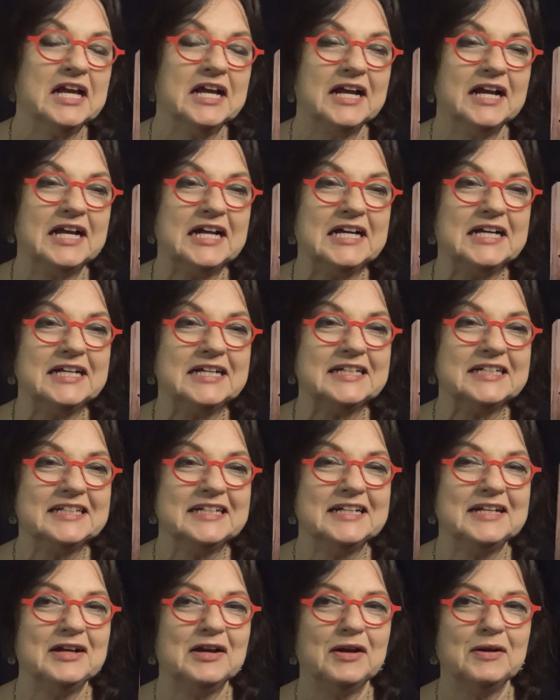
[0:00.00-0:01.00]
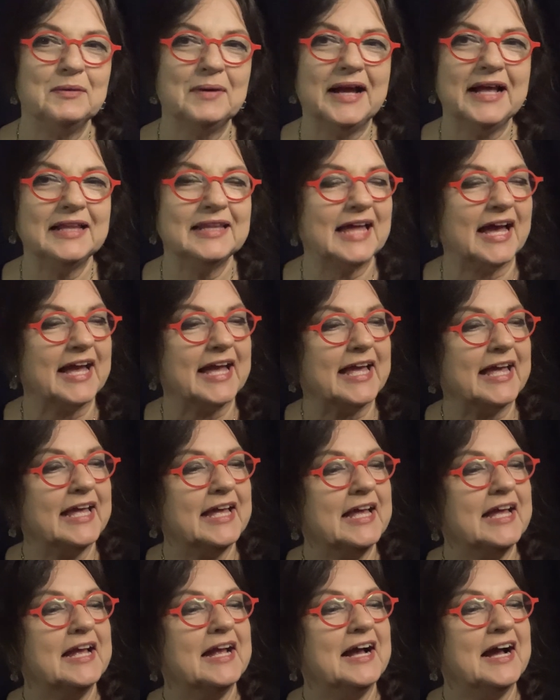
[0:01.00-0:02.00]
Well,
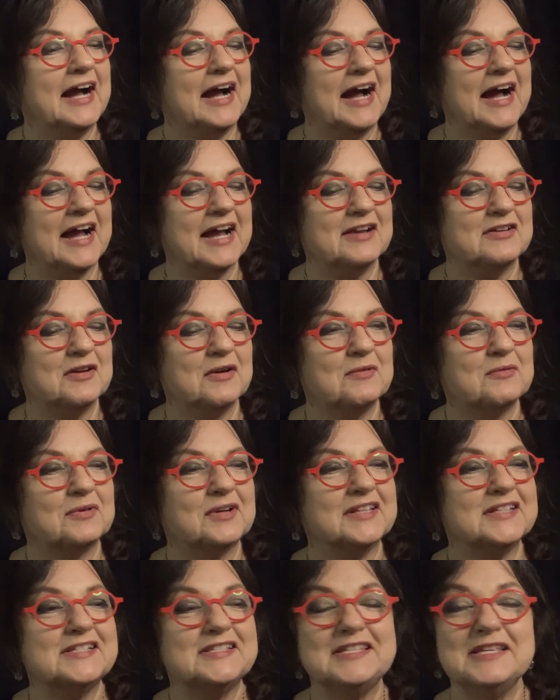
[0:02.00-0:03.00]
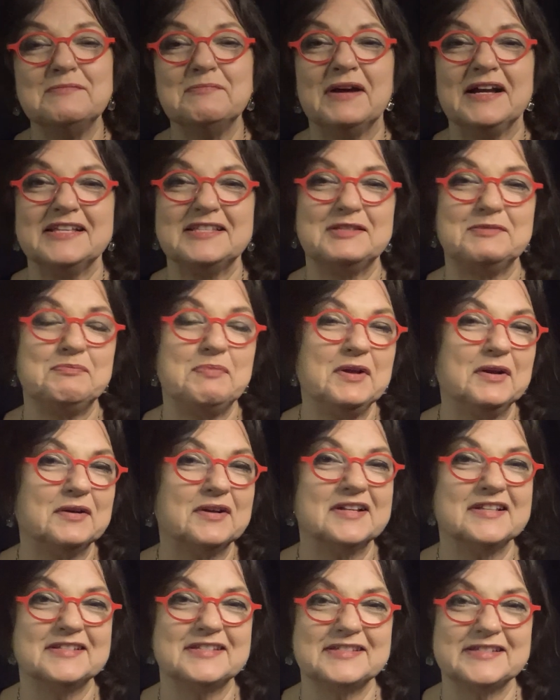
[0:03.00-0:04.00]
I don't really see my
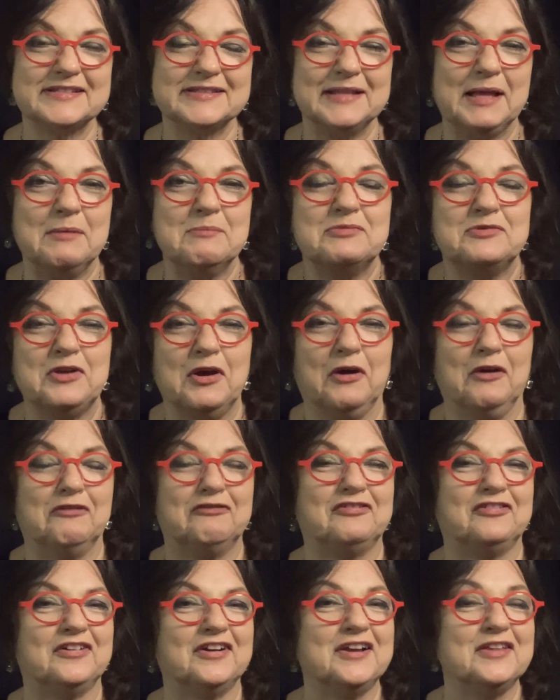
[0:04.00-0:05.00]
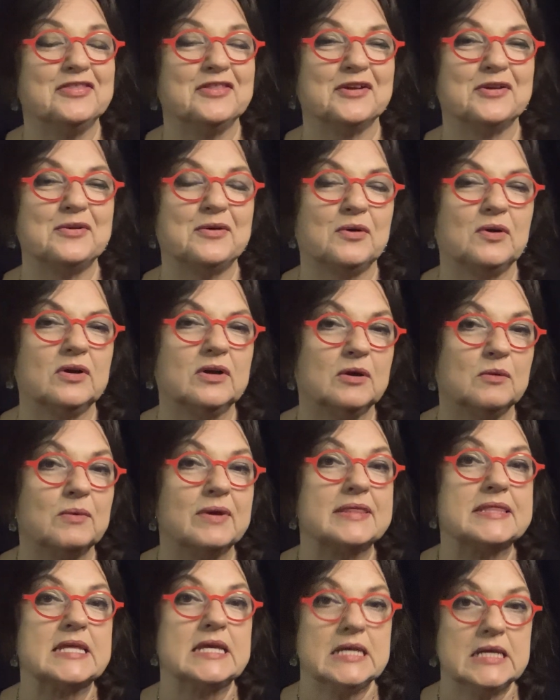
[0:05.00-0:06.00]
spirit is slumped over in the corner
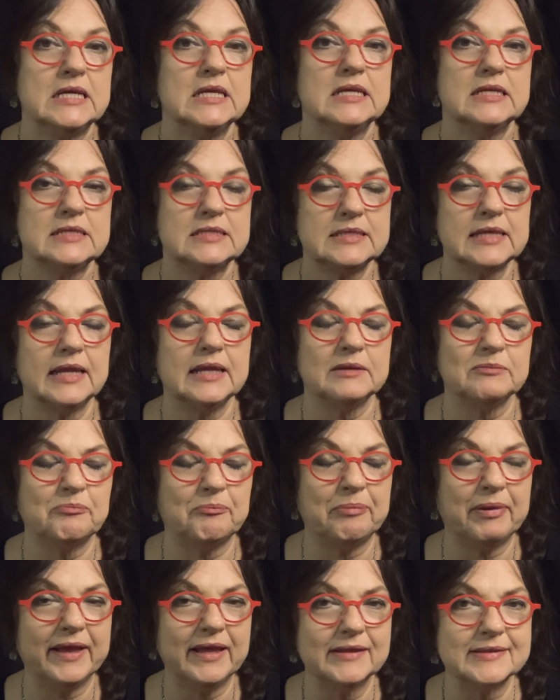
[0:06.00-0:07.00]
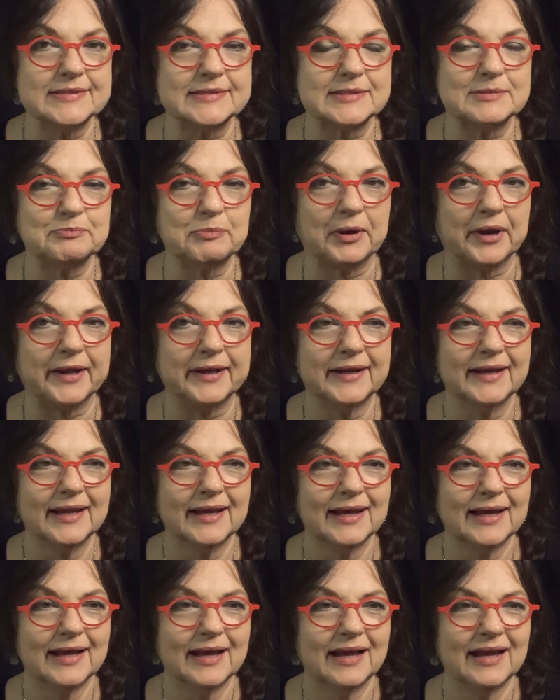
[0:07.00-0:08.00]
with 10 pins, but
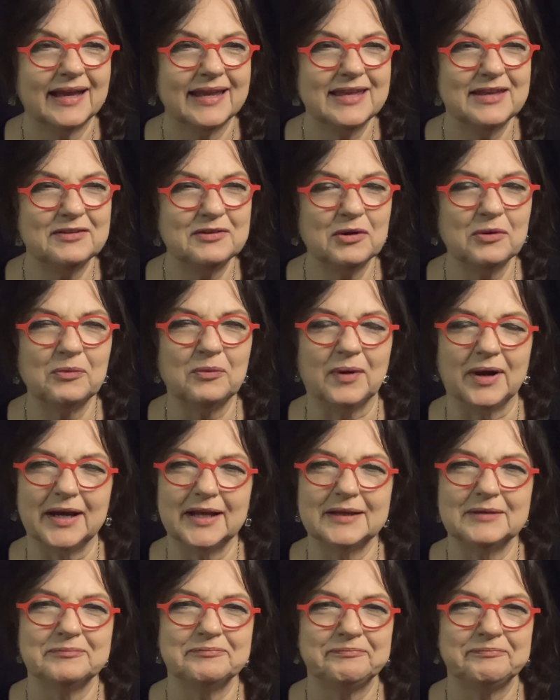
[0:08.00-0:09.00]
you know what?